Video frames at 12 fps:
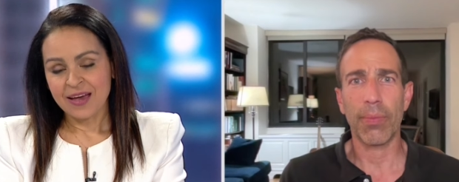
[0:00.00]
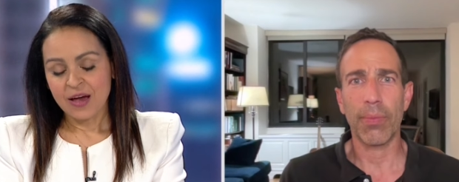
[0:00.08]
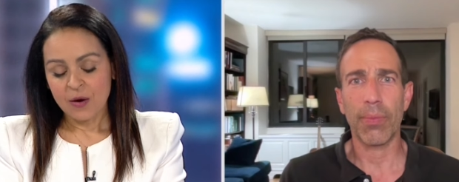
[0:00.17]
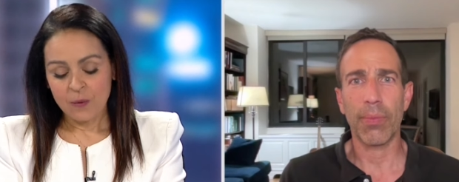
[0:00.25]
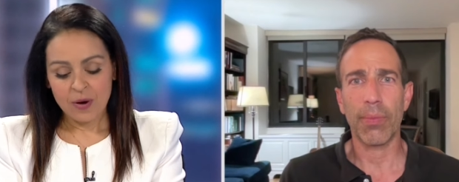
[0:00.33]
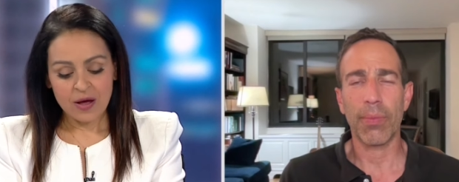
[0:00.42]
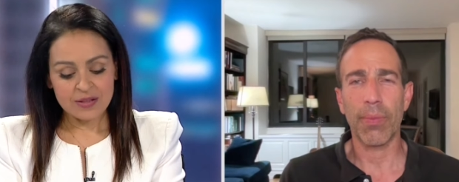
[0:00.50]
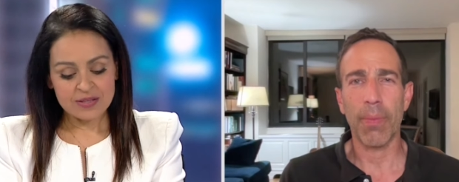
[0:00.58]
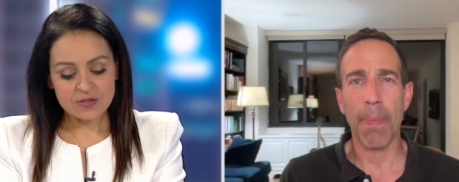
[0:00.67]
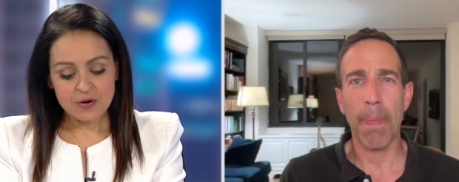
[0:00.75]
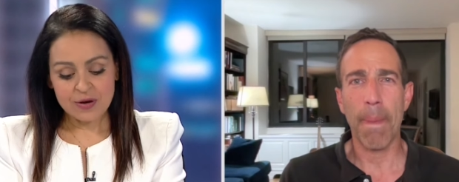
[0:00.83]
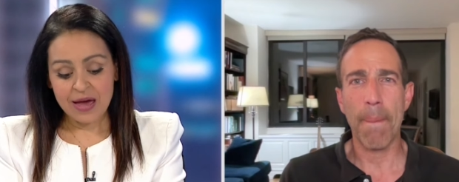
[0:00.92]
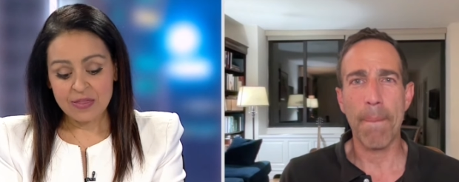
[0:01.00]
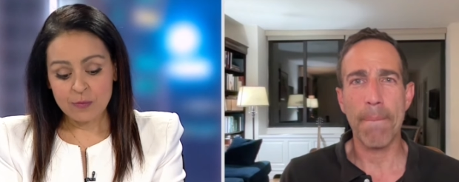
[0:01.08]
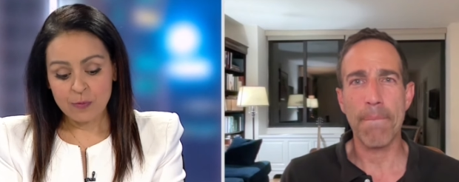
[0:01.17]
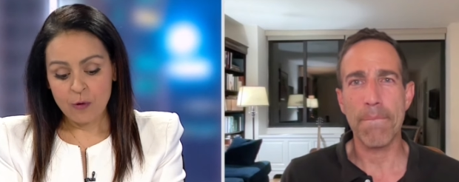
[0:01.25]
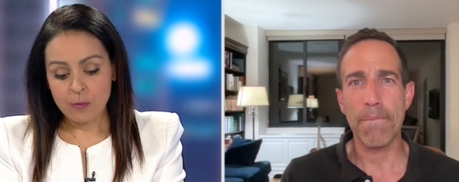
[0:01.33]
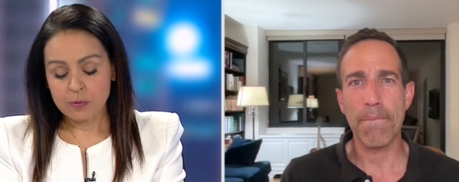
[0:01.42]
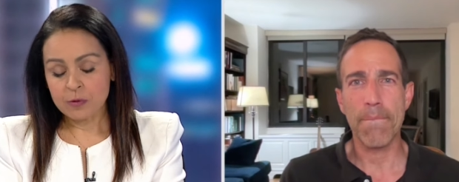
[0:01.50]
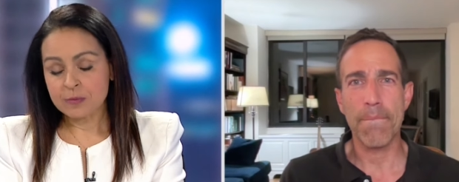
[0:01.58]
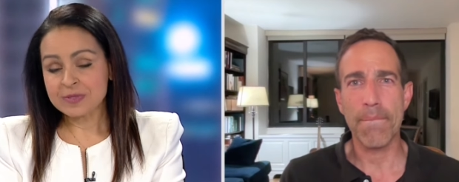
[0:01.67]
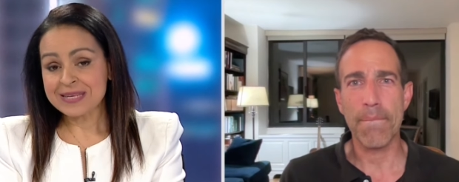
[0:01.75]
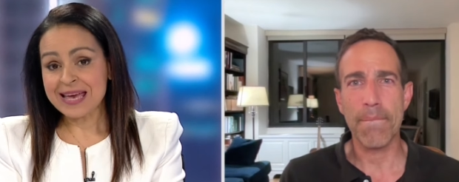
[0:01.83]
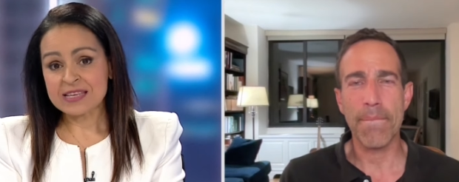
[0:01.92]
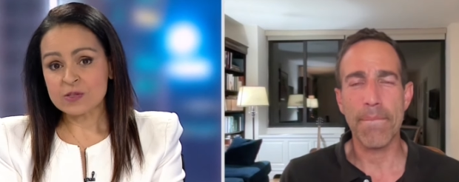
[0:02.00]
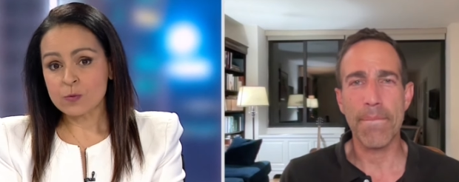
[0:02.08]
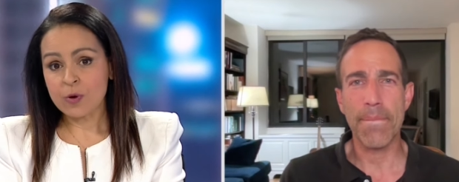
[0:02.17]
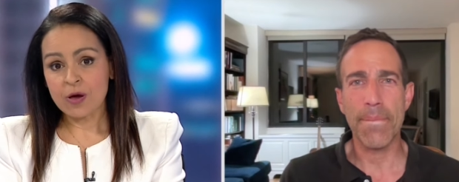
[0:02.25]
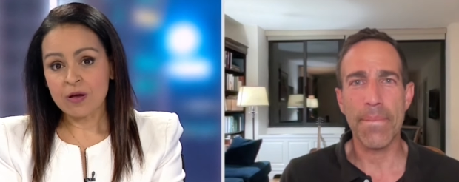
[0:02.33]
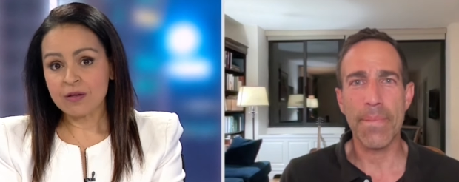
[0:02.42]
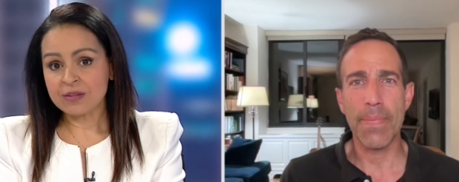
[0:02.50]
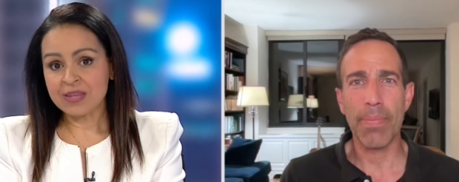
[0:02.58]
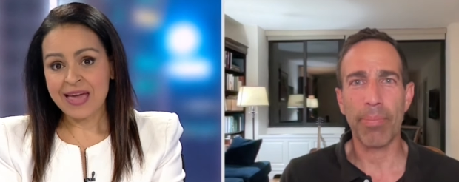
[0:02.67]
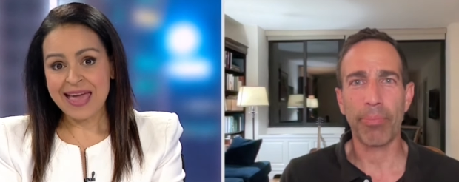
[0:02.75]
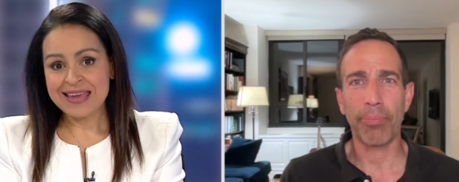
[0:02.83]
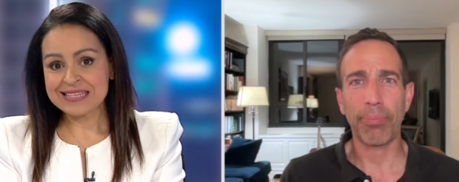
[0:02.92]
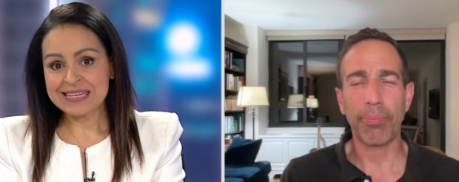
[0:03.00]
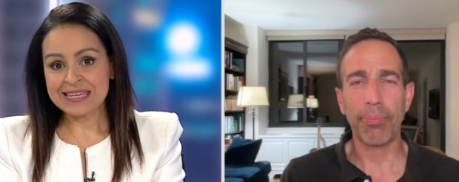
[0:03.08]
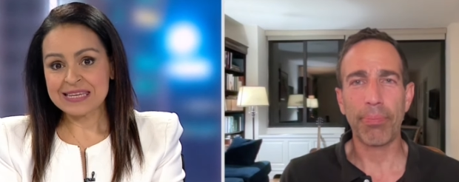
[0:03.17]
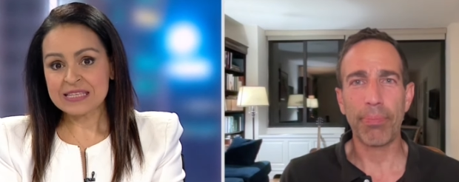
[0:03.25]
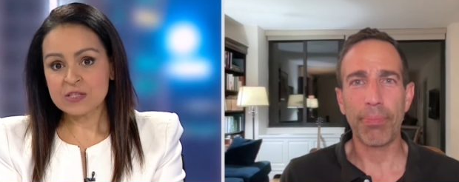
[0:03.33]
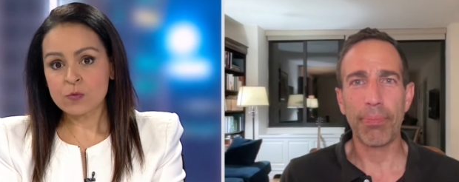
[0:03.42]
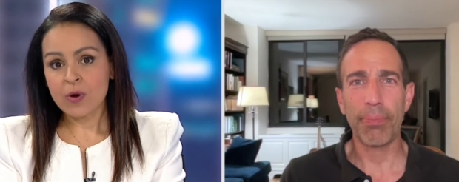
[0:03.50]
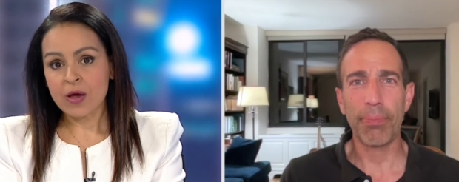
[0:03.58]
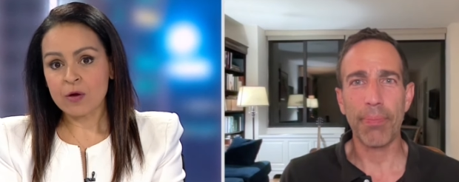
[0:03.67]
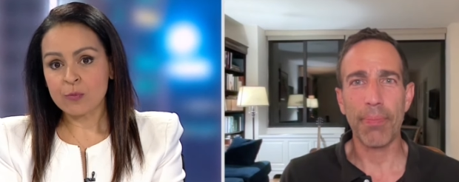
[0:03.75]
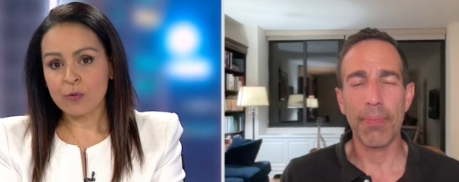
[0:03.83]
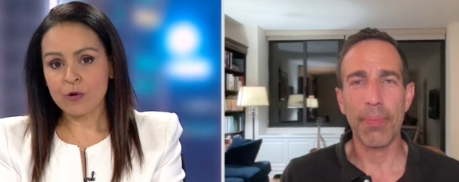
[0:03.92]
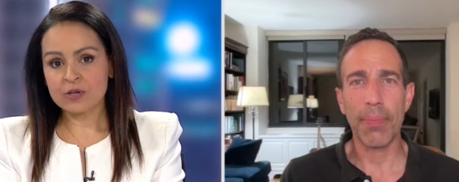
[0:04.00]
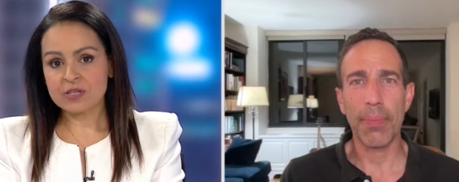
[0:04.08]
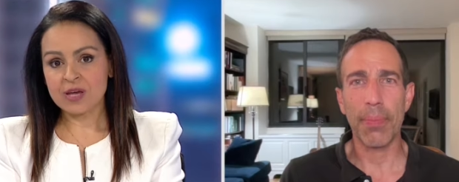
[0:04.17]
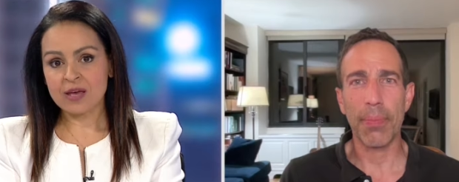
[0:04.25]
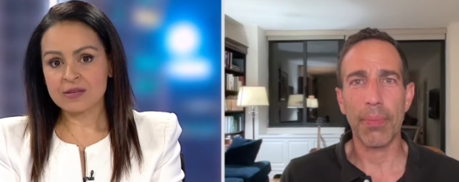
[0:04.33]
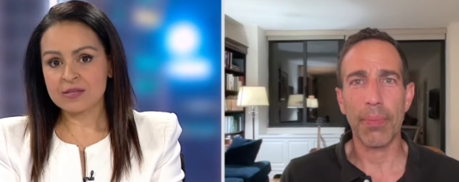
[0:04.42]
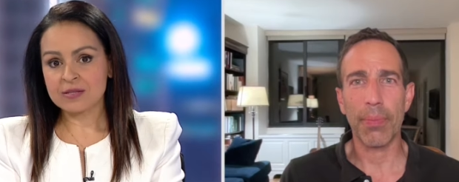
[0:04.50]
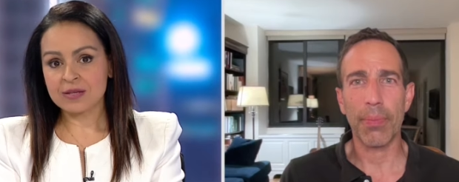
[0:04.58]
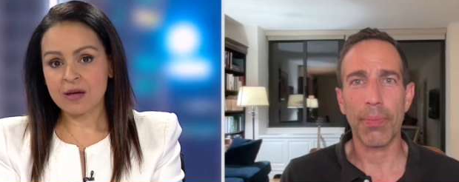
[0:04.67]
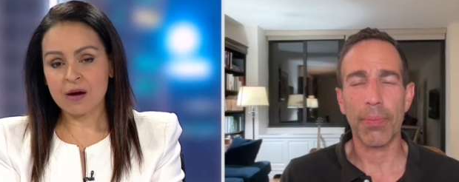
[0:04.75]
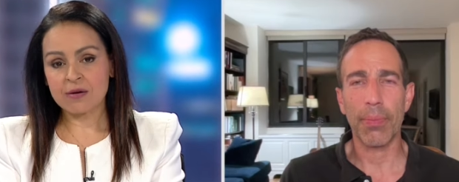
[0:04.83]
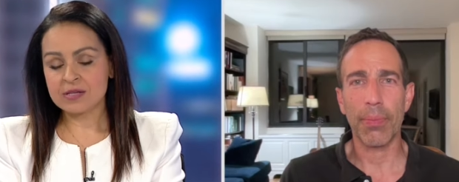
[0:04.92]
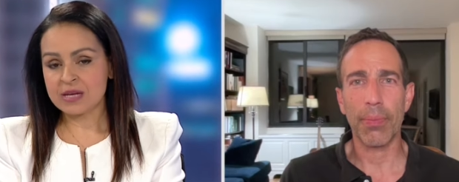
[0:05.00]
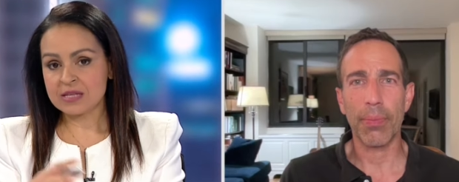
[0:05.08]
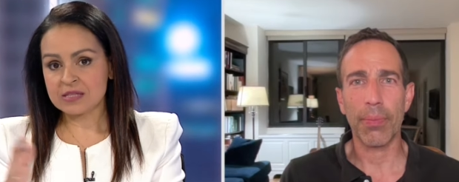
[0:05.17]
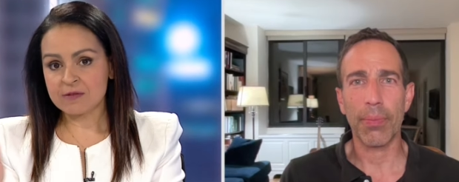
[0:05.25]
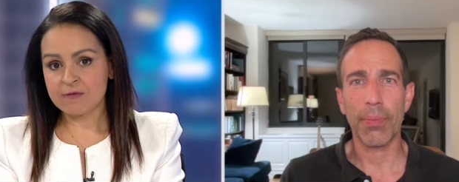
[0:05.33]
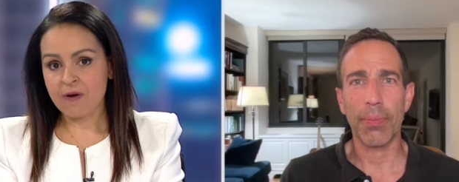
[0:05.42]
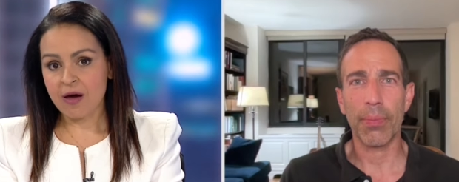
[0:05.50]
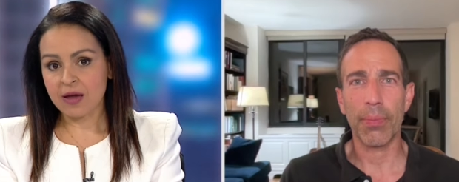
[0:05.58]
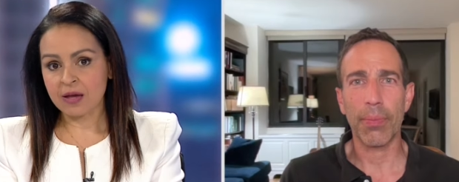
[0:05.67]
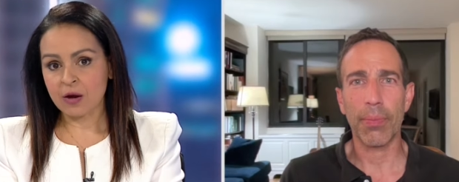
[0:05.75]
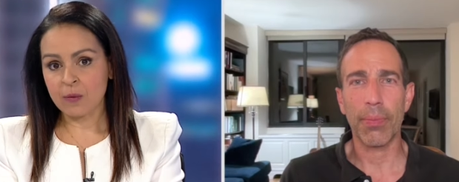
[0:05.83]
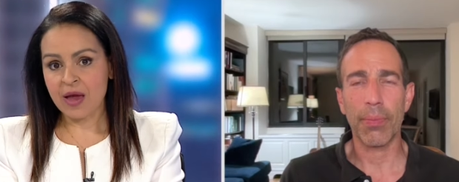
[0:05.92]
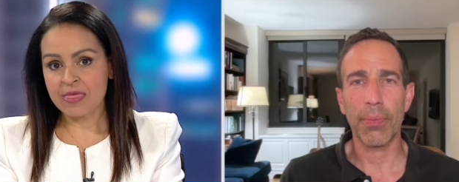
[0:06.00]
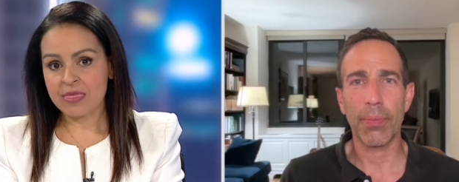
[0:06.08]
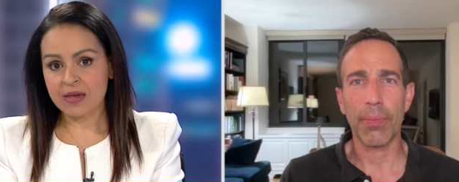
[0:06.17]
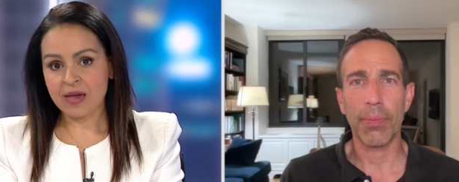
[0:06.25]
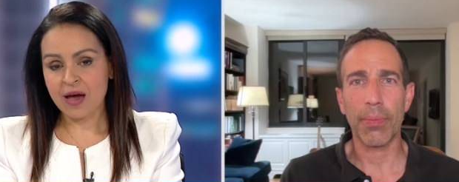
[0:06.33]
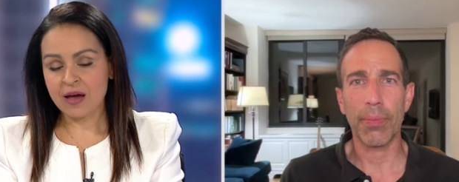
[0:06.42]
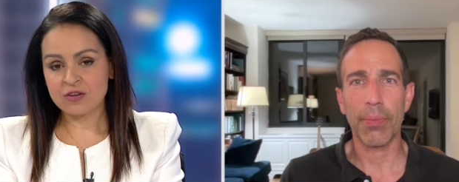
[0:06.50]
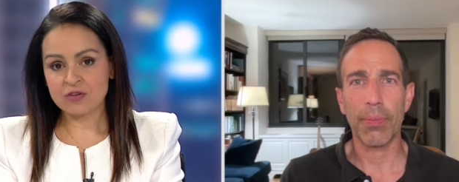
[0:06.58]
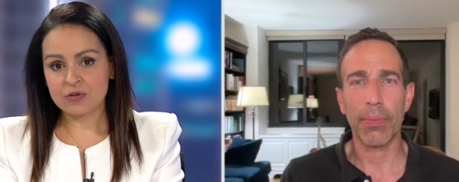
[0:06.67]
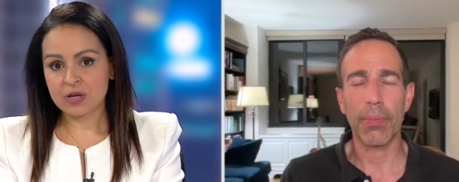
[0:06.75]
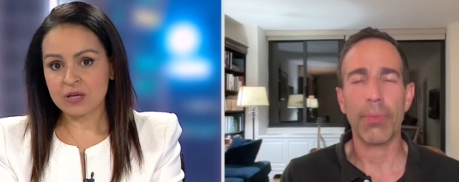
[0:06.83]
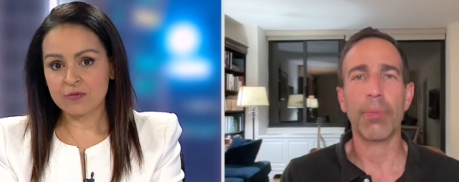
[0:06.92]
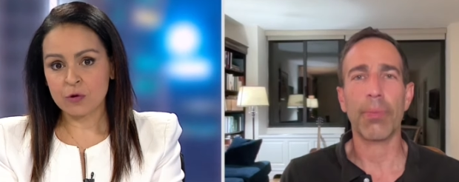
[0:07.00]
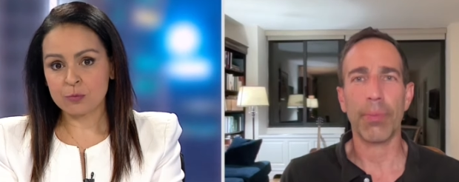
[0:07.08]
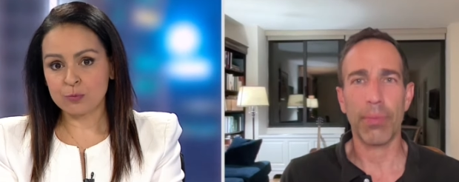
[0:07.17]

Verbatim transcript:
Speaker 1: Well, he's got other problems as well. The anti Israel protests are intensifying around the country. You've got